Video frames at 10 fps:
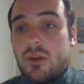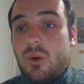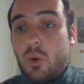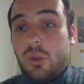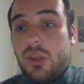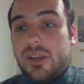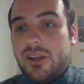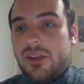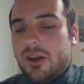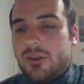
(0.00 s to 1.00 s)
Or call
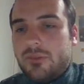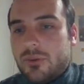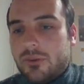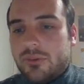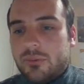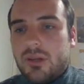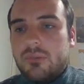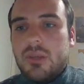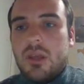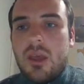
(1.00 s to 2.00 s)
999, of course, as
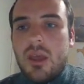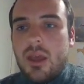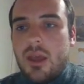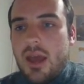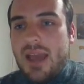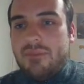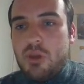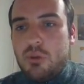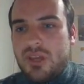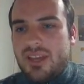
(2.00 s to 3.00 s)
well.
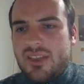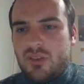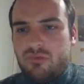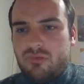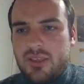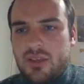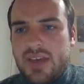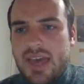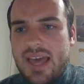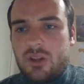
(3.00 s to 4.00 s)
If you think there's a risk
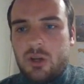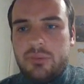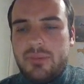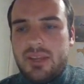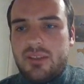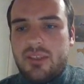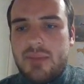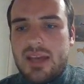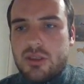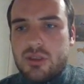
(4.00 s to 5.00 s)
of a helicopter being
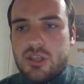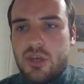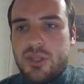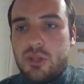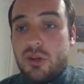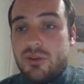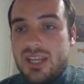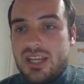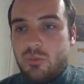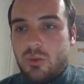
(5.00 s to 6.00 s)
dispatched to you and you
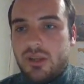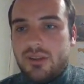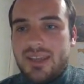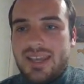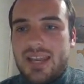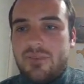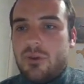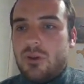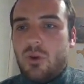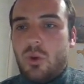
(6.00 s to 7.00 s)
don't need one, again,
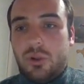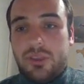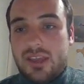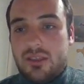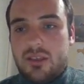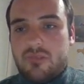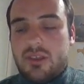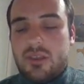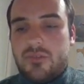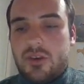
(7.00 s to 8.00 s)
if you can call
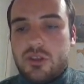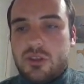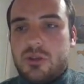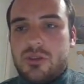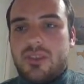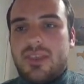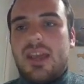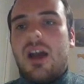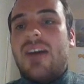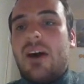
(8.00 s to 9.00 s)
distress and diversion, you can just
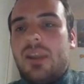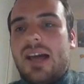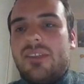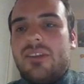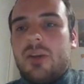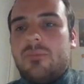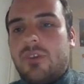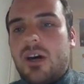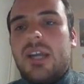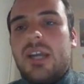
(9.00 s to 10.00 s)
say, I'm outlanded, I'm
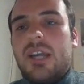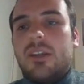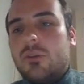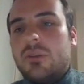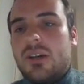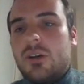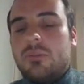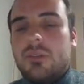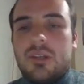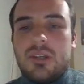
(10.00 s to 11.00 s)
fine, I don't need
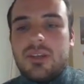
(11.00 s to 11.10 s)
help.